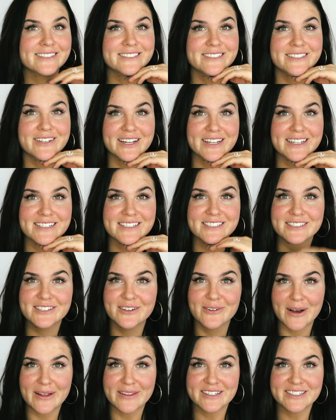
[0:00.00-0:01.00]
So I can just
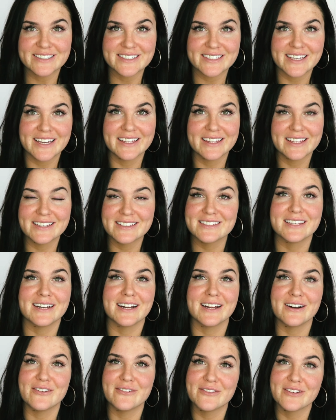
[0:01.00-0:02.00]
go out just like this and
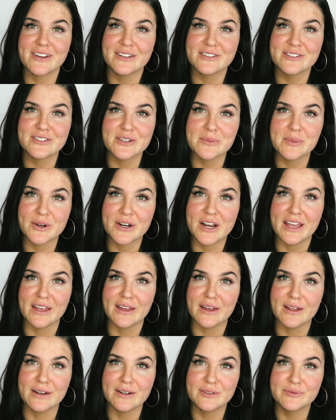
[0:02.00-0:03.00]
I don't feel super
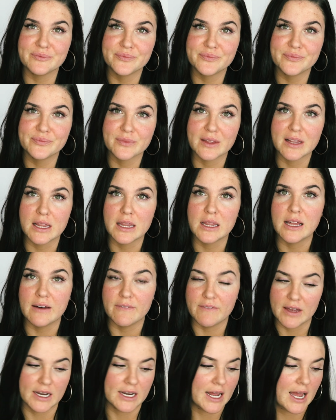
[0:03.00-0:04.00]
naked.
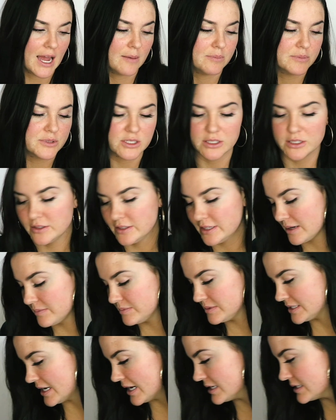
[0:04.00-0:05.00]
Love it. Absolutely
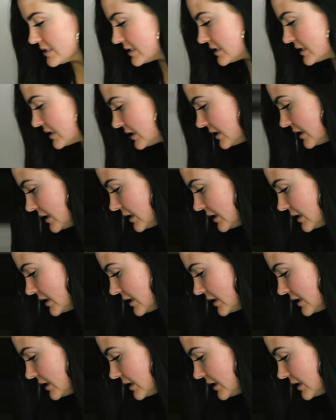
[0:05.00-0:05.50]
obsessed.